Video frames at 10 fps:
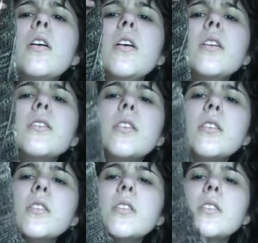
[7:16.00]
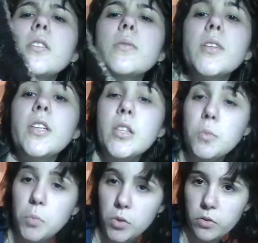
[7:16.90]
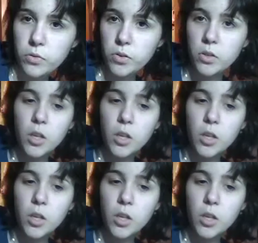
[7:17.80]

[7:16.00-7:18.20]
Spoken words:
it's card, but it's beautiful.